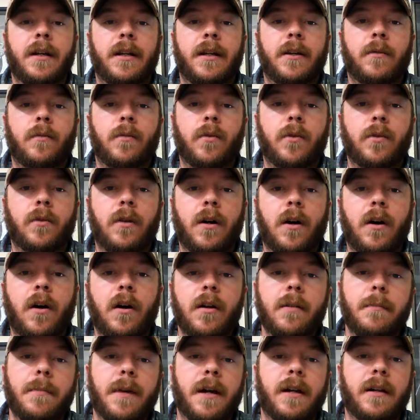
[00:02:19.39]
it will
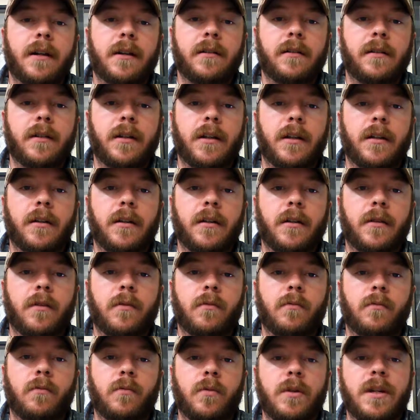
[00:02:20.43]
automatically
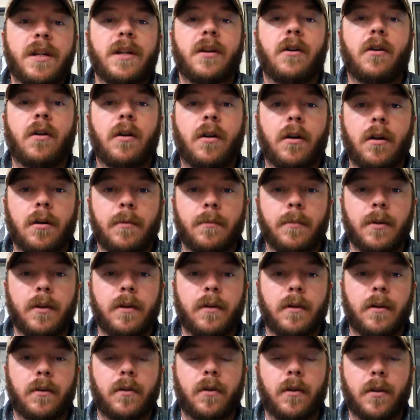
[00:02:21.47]
rearm
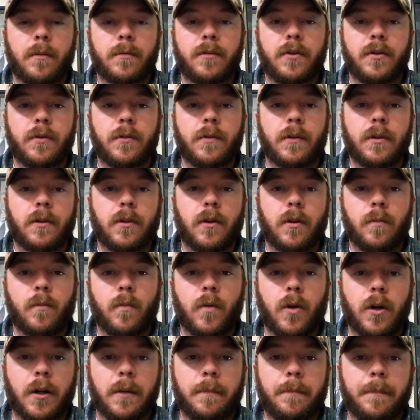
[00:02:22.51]
alarm 2 and
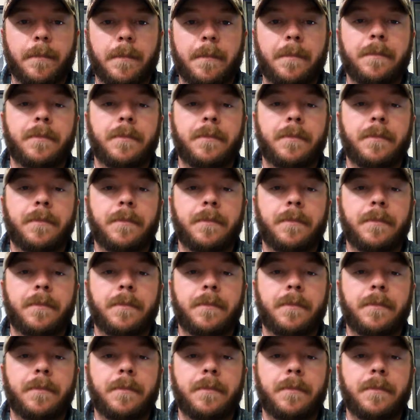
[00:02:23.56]
alarm 1.